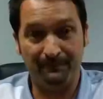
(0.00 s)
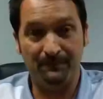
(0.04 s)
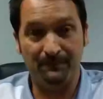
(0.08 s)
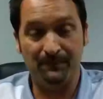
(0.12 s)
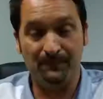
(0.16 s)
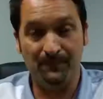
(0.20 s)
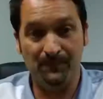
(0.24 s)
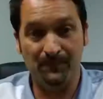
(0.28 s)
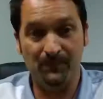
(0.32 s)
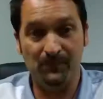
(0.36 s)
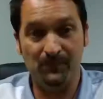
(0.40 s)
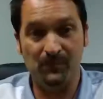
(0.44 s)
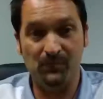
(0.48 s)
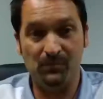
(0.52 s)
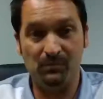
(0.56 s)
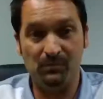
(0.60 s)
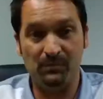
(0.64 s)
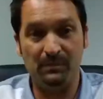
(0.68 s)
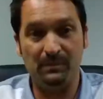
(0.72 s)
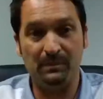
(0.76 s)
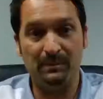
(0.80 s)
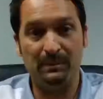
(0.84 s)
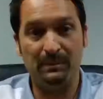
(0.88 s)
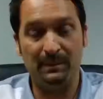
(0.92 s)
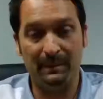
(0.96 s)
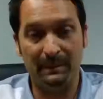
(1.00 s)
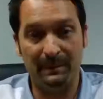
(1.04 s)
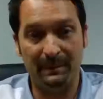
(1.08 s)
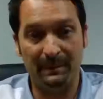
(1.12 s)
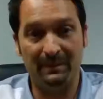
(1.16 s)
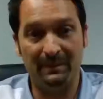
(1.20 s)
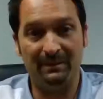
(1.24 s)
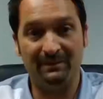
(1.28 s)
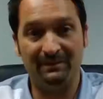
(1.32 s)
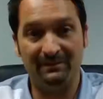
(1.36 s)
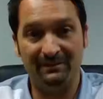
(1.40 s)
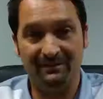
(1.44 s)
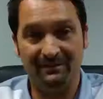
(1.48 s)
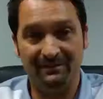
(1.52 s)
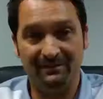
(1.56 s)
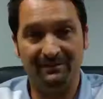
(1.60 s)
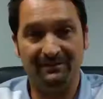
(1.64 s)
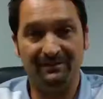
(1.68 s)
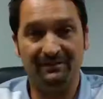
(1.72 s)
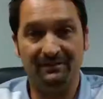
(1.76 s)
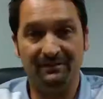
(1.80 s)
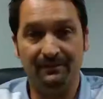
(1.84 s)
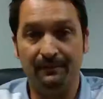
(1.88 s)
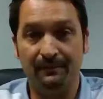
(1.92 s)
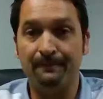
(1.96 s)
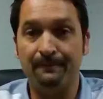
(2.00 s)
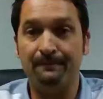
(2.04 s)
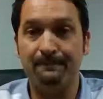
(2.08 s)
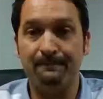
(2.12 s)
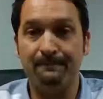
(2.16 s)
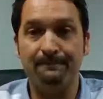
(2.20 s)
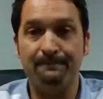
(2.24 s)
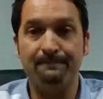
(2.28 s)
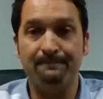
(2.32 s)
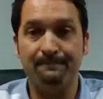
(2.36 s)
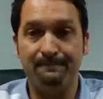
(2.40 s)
different than just having the truck there.